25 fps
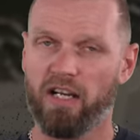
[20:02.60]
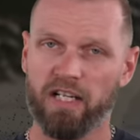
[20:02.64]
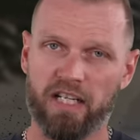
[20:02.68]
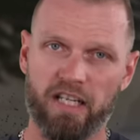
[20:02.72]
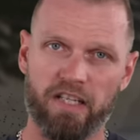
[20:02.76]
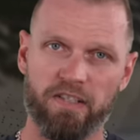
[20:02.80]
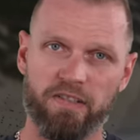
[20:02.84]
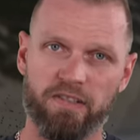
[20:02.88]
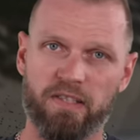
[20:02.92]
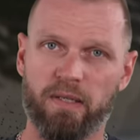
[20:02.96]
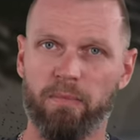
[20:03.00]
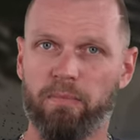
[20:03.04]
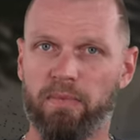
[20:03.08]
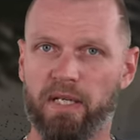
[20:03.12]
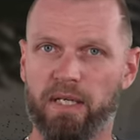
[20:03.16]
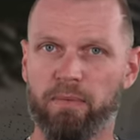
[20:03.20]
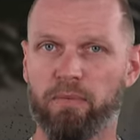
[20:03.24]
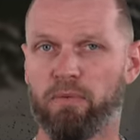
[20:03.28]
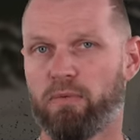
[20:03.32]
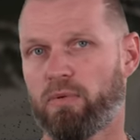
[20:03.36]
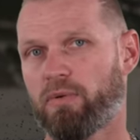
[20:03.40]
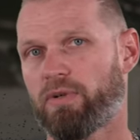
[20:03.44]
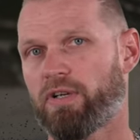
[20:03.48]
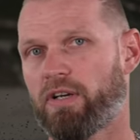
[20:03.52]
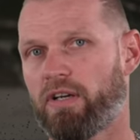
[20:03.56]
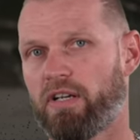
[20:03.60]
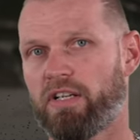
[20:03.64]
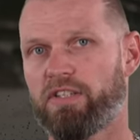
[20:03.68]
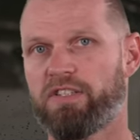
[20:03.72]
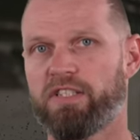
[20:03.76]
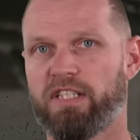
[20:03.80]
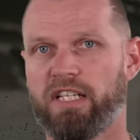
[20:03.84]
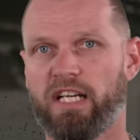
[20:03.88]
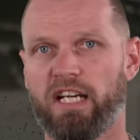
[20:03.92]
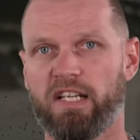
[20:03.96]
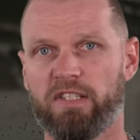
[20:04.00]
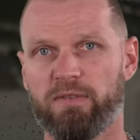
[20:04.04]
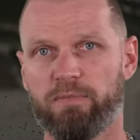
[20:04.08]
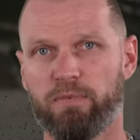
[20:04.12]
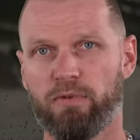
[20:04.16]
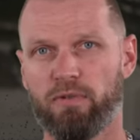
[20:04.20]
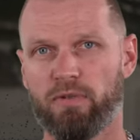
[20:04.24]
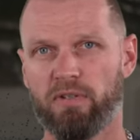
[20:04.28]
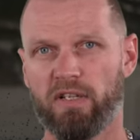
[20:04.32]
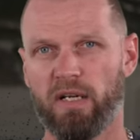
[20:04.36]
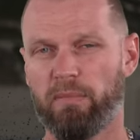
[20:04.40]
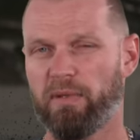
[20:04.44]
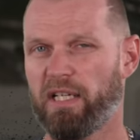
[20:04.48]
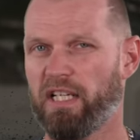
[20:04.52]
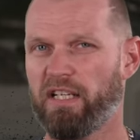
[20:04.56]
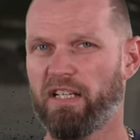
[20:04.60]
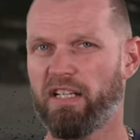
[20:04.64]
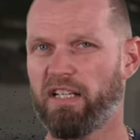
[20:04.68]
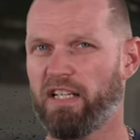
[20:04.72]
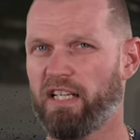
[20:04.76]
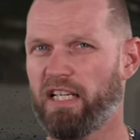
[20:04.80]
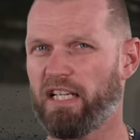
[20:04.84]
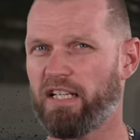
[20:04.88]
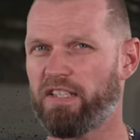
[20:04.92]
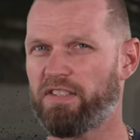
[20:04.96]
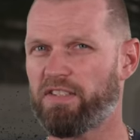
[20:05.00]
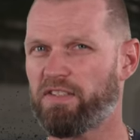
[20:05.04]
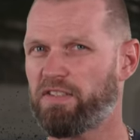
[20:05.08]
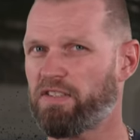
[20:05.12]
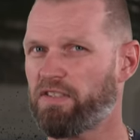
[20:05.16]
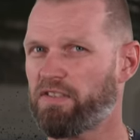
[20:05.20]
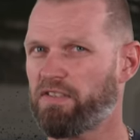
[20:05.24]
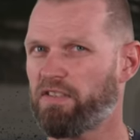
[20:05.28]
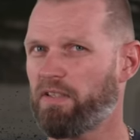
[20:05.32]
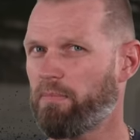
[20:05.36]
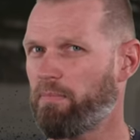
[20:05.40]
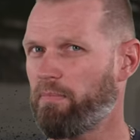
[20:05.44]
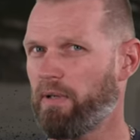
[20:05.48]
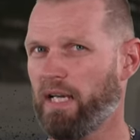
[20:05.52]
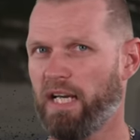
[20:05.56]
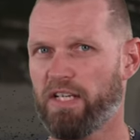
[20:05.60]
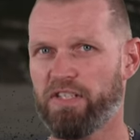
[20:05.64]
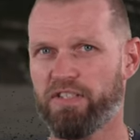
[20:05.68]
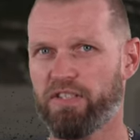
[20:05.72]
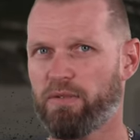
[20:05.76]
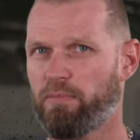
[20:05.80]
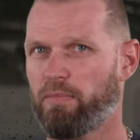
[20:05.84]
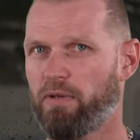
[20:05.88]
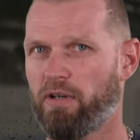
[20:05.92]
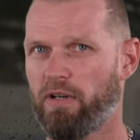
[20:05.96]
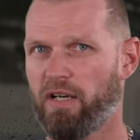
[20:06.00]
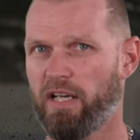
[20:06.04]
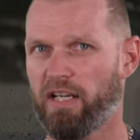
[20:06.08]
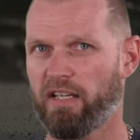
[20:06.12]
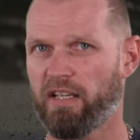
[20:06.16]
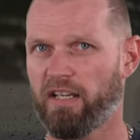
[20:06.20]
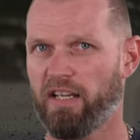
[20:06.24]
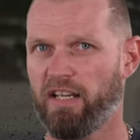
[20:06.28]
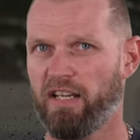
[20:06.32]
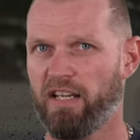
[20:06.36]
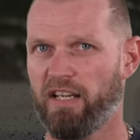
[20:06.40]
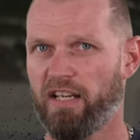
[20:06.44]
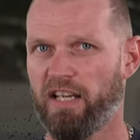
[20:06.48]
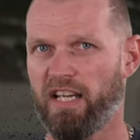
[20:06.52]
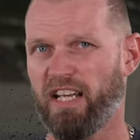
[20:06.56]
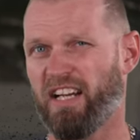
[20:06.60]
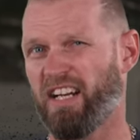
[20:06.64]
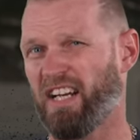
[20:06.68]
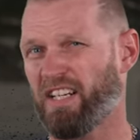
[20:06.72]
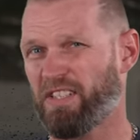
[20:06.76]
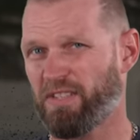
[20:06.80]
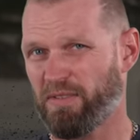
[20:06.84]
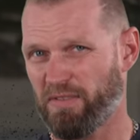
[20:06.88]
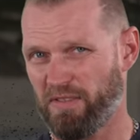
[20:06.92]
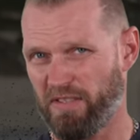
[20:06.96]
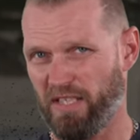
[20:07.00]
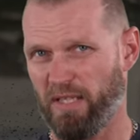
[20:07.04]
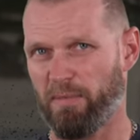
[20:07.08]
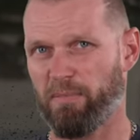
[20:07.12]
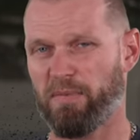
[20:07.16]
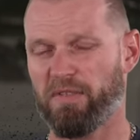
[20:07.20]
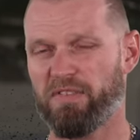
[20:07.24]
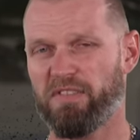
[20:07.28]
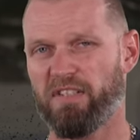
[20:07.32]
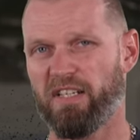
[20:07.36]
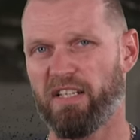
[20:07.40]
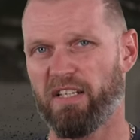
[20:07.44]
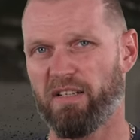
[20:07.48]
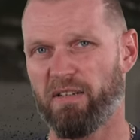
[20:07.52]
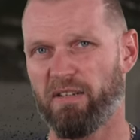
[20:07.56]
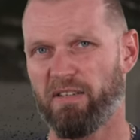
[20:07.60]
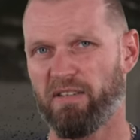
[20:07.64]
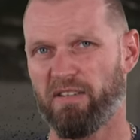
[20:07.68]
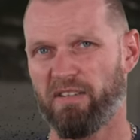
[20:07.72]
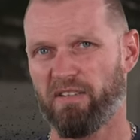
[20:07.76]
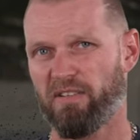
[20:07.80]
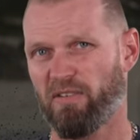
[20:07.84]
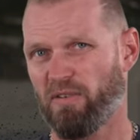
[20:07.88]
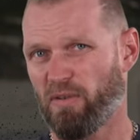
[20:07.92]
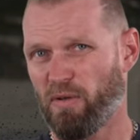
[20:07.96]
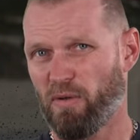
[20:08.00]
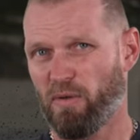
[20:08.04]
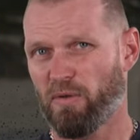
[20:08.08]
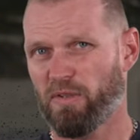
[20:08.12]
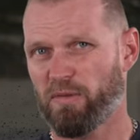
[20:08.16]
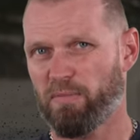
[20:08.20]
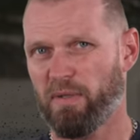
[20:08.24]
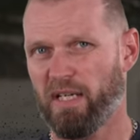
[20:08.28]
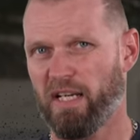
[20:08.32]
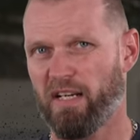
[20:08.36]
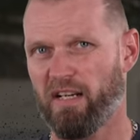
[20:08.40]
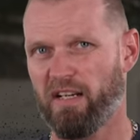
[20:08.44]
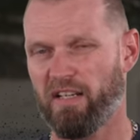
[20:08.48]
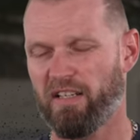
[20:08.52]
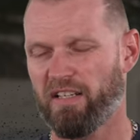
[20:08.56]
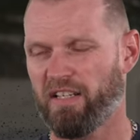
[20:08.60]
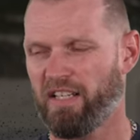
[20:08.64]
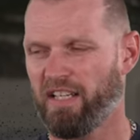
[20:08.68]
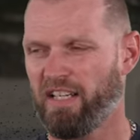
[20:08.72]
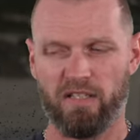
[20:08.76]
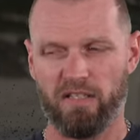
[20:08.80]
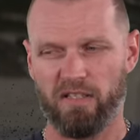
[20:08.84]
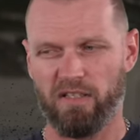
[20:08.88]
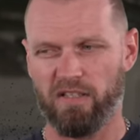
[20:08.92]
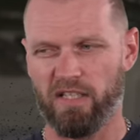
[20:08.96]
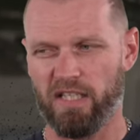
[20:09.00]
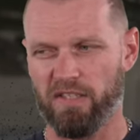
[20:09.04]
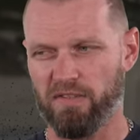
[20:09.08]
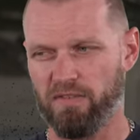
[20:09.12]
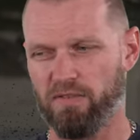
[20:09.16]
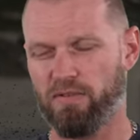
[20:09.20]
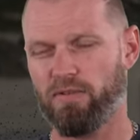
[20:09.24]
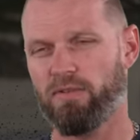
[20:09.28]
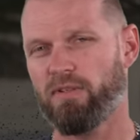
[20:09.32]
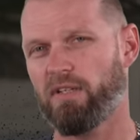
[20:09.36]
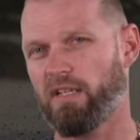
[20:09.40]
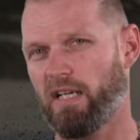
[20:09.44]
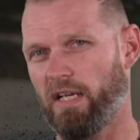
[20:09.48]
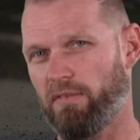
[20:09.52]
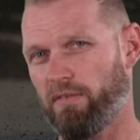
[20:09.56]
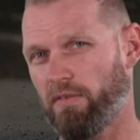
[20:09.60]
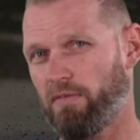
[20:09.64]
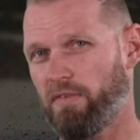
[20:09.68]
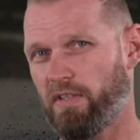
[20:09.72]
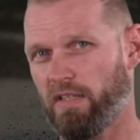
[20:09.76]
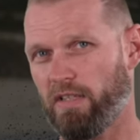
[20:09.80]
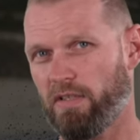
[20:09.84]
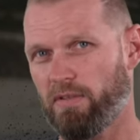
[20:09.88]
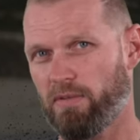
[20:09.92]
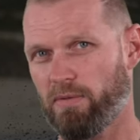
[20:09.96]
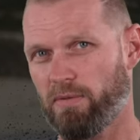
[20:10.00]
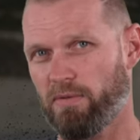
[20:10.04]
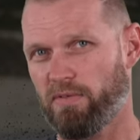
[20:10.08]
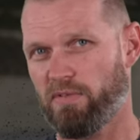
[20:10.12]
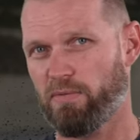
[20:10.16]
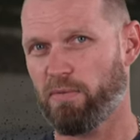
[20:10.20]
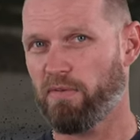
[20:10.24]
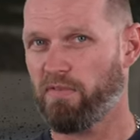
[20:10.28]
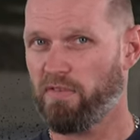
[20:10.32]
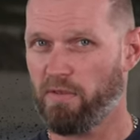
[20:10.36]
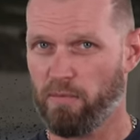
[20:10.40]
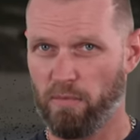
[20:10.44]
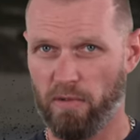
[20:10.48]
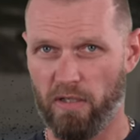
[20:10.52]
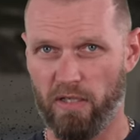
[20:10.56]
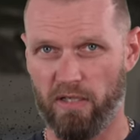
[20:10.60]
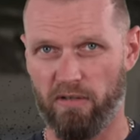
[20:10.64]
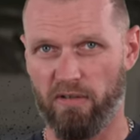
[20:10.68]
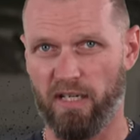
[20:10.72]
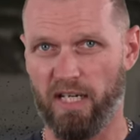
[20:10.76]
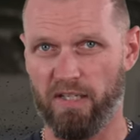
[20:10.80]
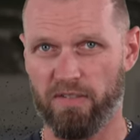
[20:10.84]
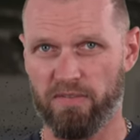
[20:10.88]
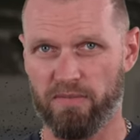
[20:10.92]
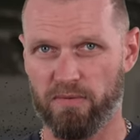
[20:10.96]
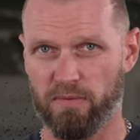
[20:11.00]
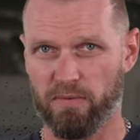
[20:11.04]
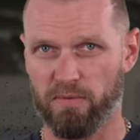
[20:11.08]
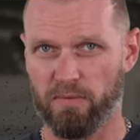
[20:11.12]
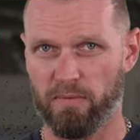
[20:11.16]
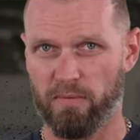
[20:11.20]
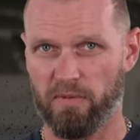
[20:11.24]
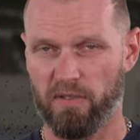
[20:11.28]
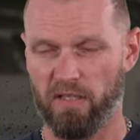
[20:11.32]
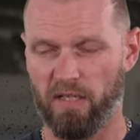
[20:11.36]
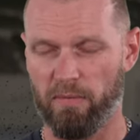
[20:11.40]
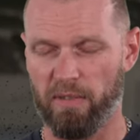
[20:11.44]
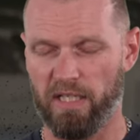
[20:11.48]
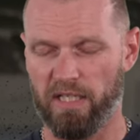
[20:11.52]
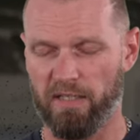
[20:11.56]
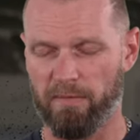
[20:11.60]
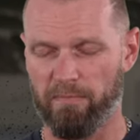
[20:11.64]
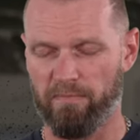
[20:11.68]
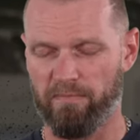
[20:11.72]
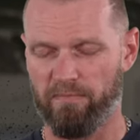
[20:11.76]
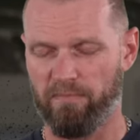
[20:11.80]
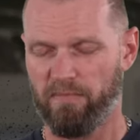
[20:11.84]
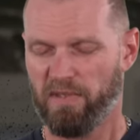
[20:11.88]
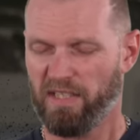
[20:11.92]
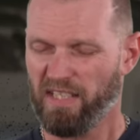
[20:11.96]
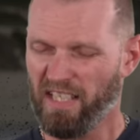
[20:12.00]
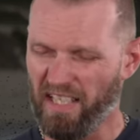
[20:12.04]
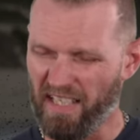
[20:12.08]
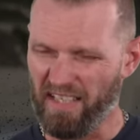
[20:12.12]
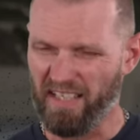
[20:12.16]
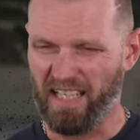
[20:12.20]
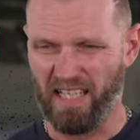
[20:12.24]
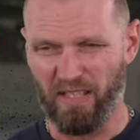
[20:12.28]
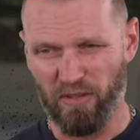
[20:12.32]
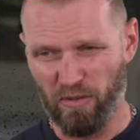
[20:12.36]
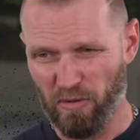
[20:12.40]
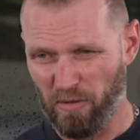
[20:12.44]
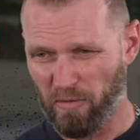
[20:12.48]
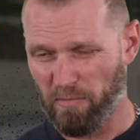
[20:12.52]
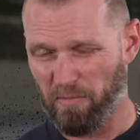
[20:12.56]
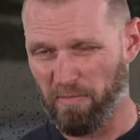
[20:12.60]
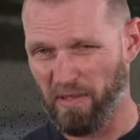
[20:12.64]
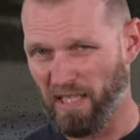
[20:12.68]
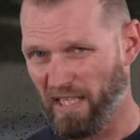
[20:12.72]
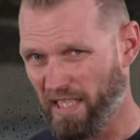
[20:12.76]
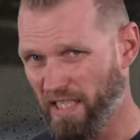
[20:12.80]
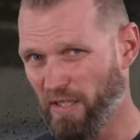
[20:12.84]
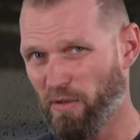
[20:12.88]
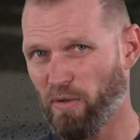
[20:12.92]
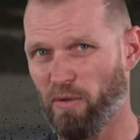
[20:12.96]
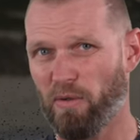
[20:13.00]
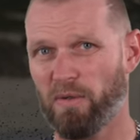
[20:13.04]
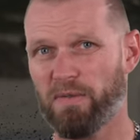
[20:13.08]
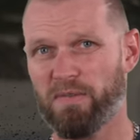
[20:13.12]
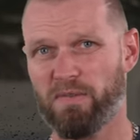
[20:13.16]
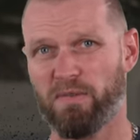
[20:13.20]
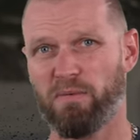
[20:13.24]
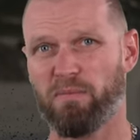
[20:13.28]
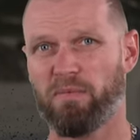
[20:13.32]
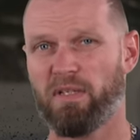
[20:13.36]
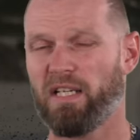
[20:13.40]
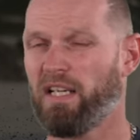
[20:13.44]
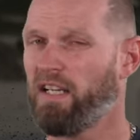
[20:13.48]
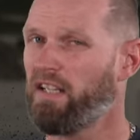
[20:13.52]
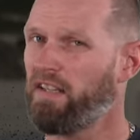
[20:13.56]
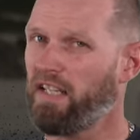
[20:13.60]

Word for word: I guess some people will go to GR Sport. I mean, it's just the badge you're buying and an extra 10% horsepower. These two other vehicles with the wider axle, I mean, yeah, they look bloody awesome.